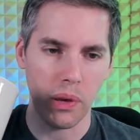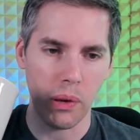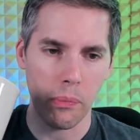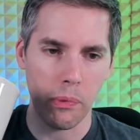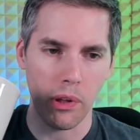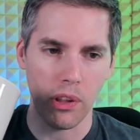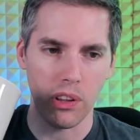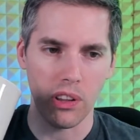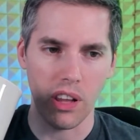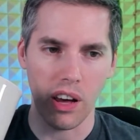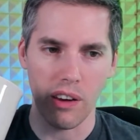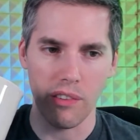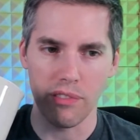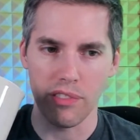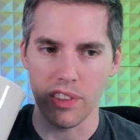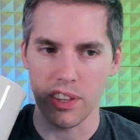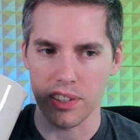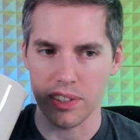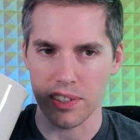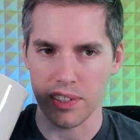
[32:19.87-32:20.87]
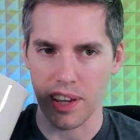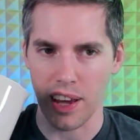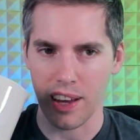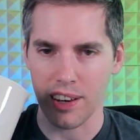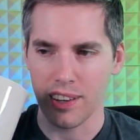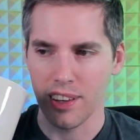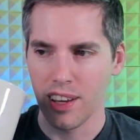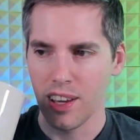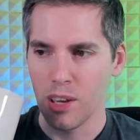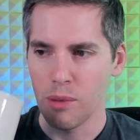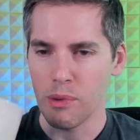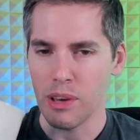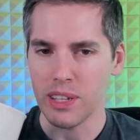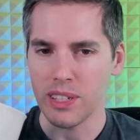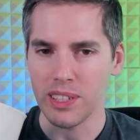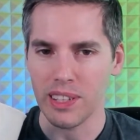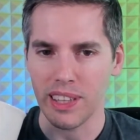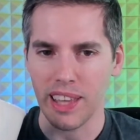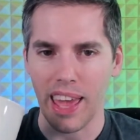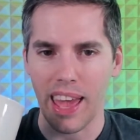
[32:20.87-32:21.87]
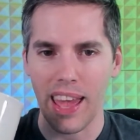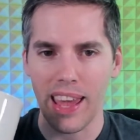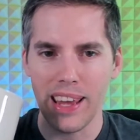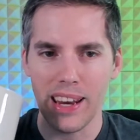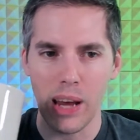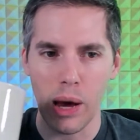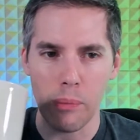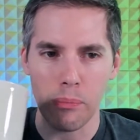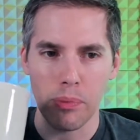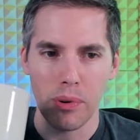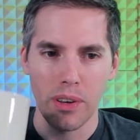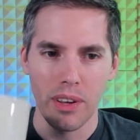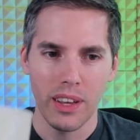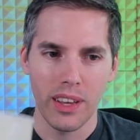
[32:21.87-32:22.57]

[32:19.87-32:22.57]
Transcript: people love this set. Basically ate up...